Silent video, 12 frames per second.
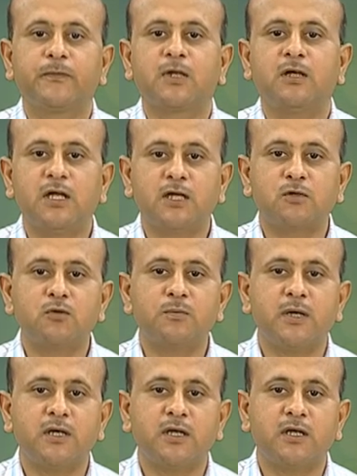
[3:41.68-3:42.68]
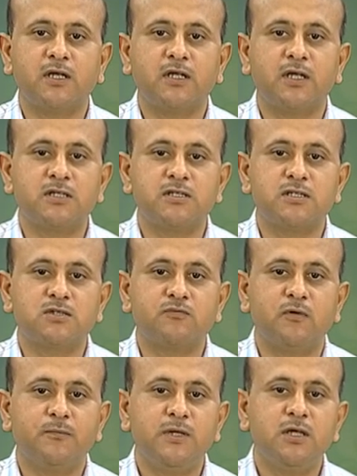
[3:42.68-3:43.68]
electromagnetic lenses
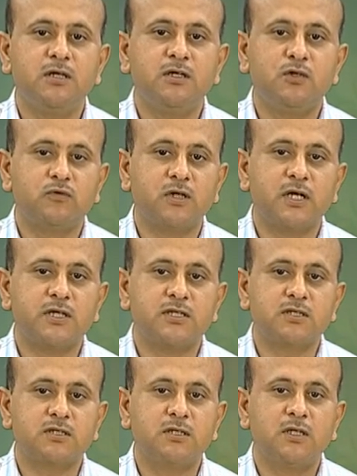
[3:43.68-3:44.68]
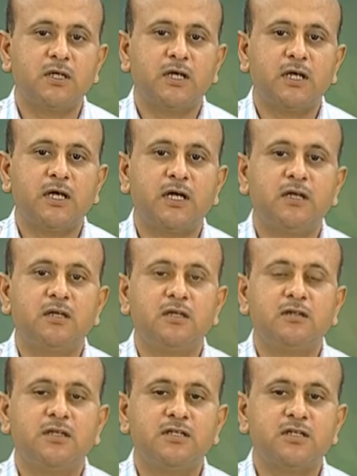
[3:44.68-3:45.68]
will be utilized and
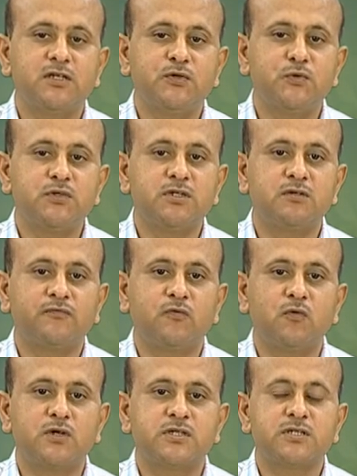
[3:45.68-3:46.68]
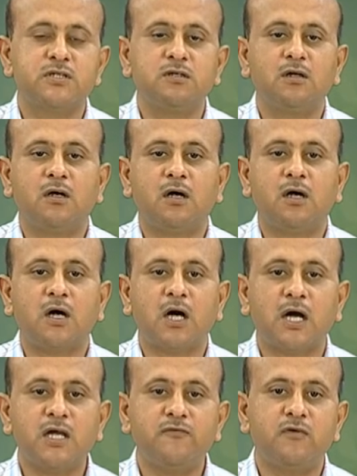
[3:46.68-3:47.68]
these are used in focusing a
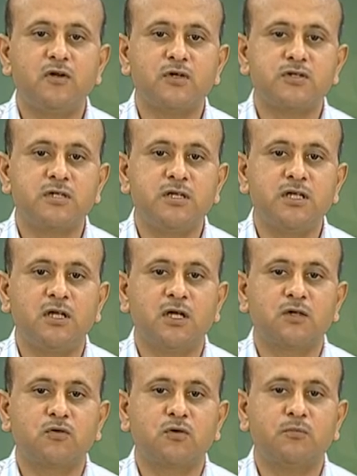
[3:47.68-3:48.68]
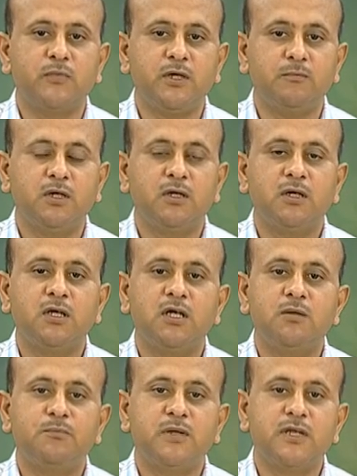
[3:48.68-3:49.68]
high velocity electron beam
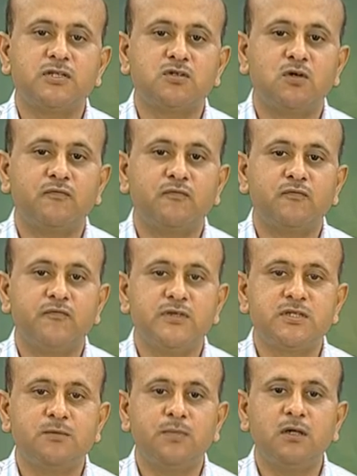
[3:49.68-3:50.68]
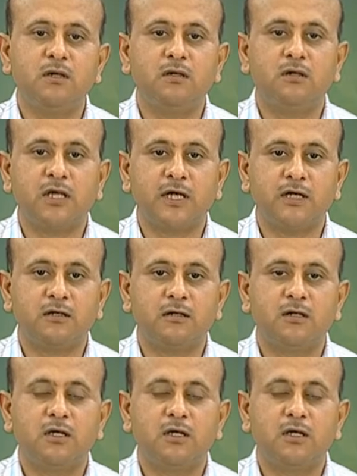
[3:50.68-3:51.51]
in place of visible light.